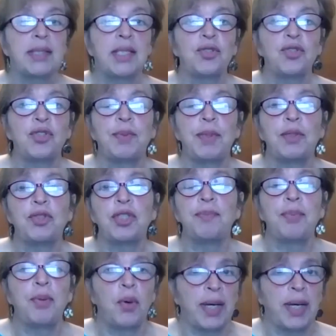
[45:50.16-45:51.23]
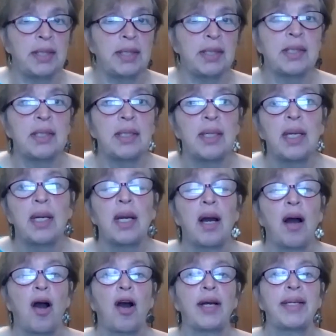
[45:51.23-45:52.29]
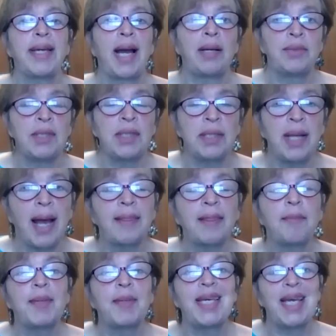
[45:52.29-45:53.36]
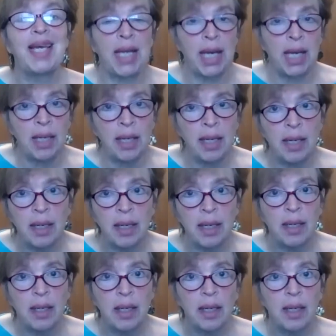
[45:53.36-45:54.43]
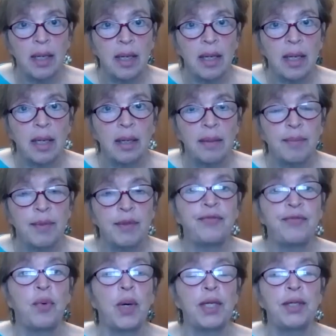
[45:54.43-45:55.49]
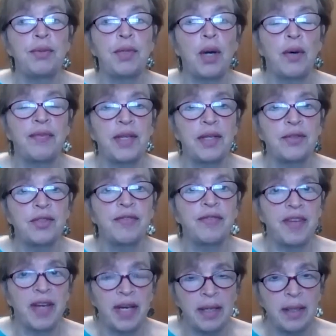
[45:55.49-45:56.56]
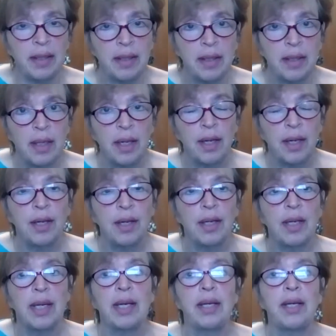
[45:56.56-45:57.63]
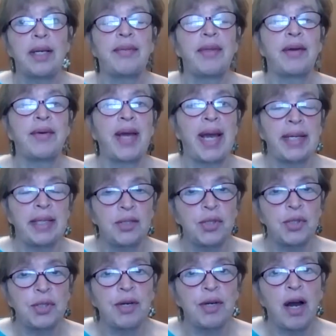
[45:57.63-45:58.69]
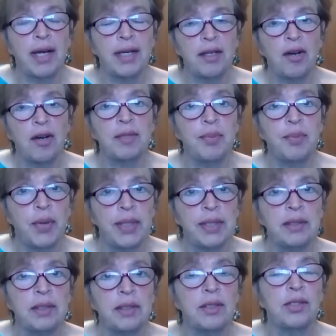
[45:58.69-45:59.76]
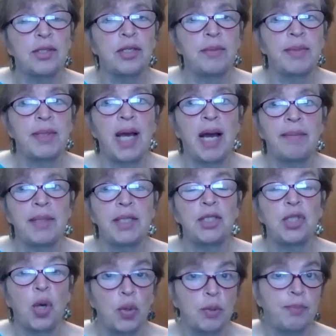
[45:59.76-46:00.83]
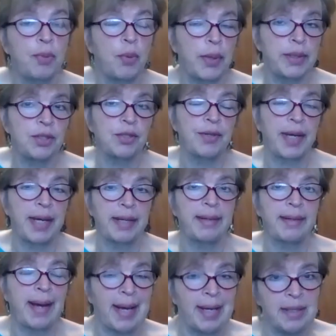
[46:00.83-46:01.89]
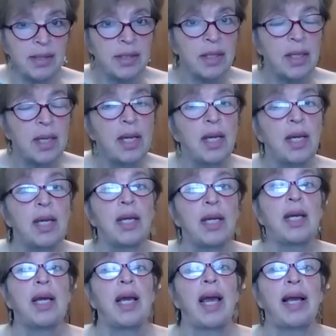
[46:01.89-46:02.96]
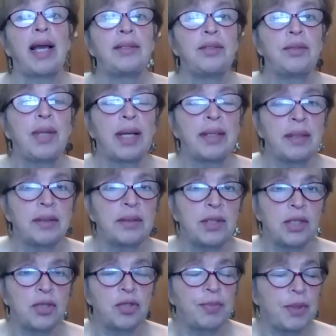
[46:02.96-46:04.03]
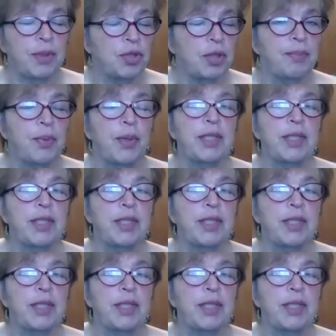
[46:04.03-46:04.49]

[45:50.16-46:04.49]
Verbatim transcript: Distribution points are counted at the beginning before you know if there's a fit. They're added to your high card points to determine how many total points your hand has and you get distribution